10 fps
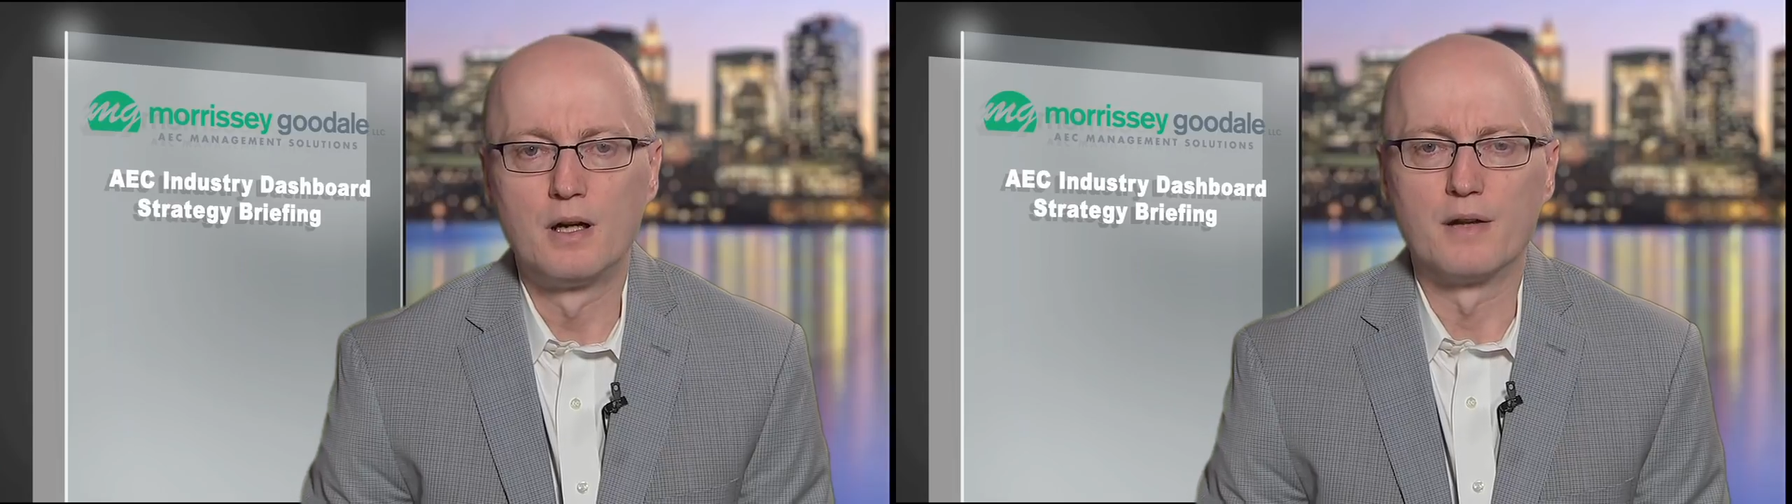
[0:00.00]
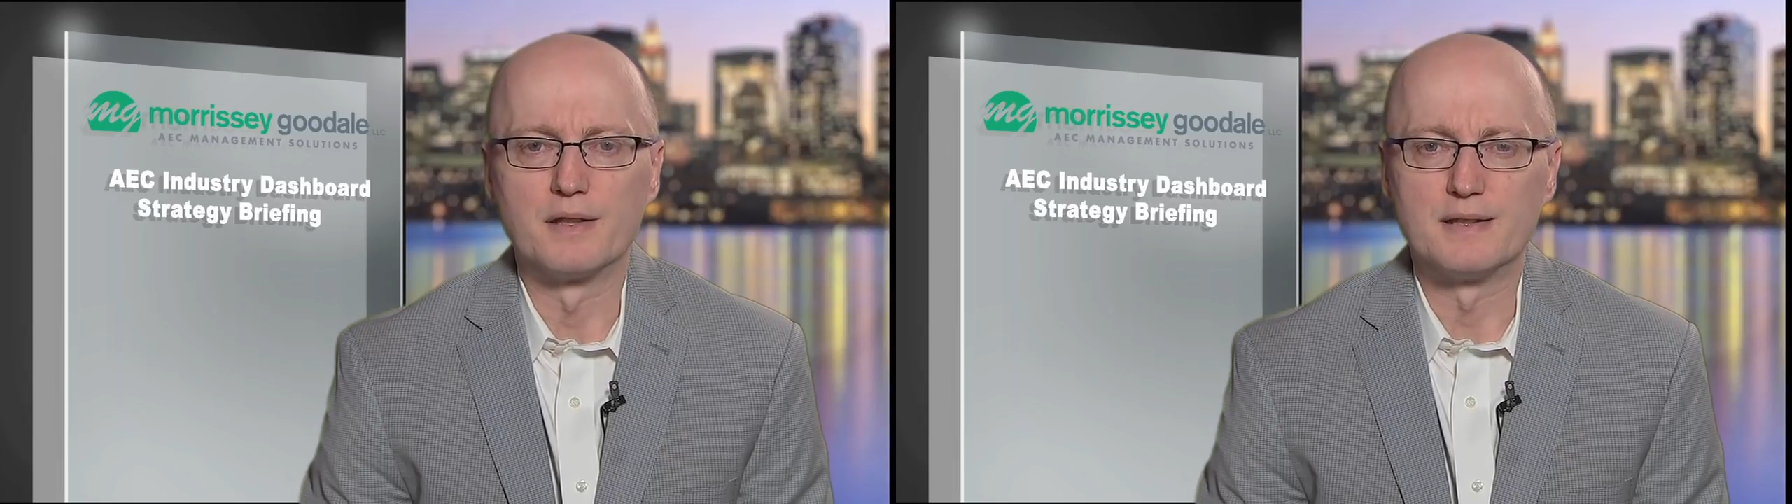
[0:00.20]

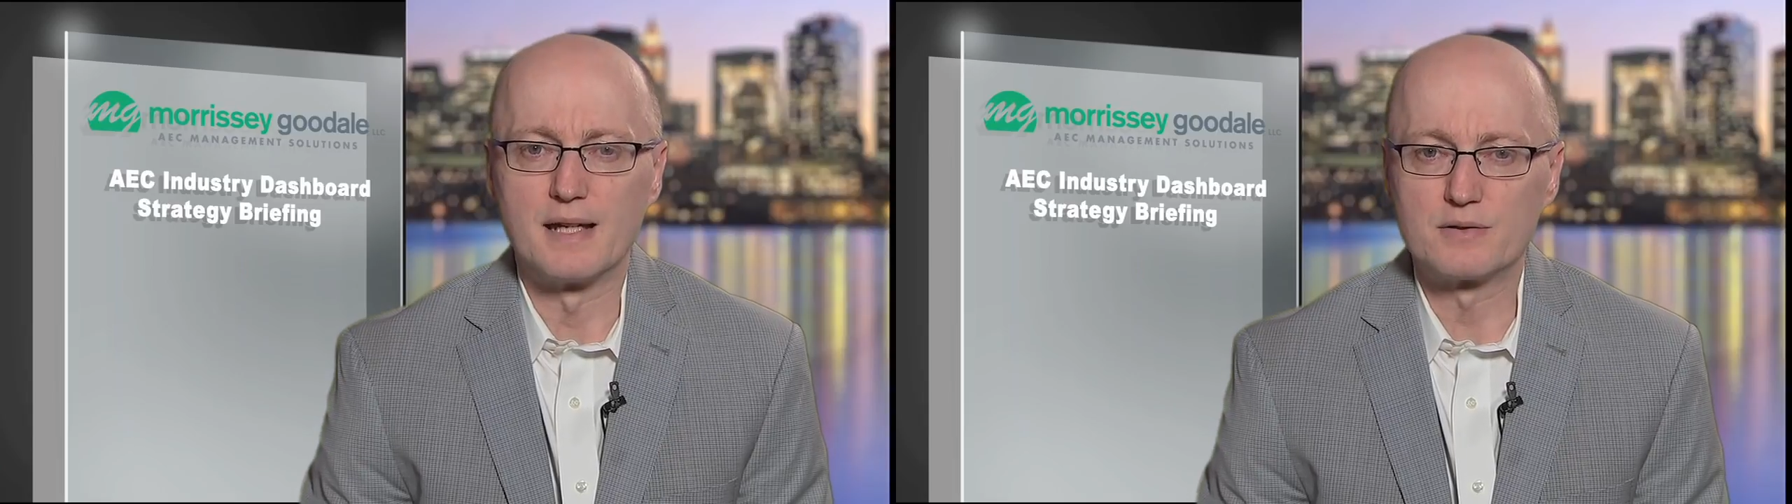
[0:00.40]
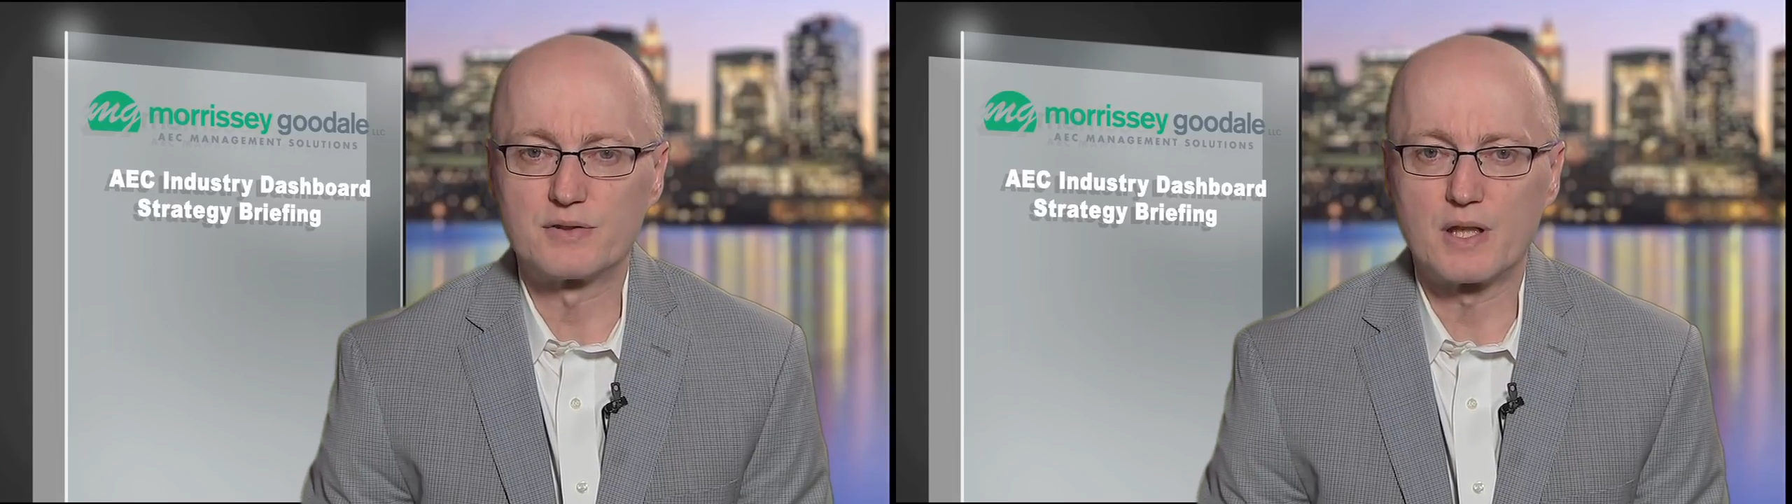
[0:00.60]
On the
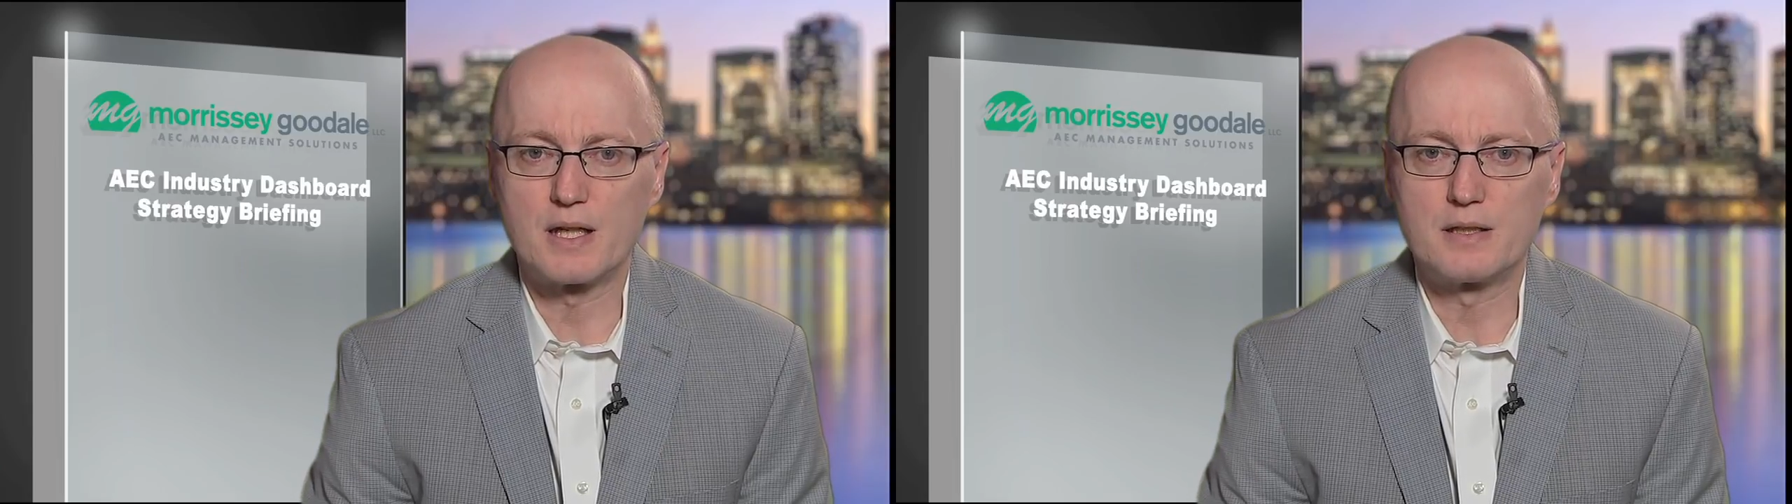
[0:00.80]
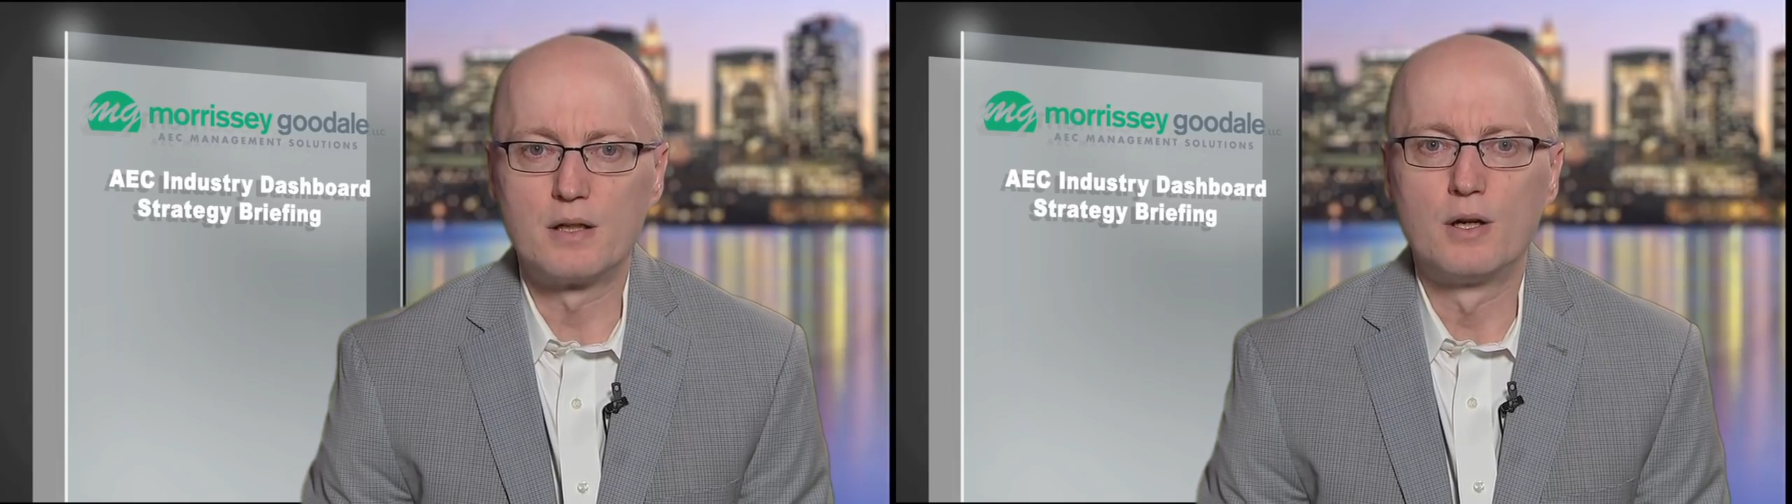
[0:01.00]
downside,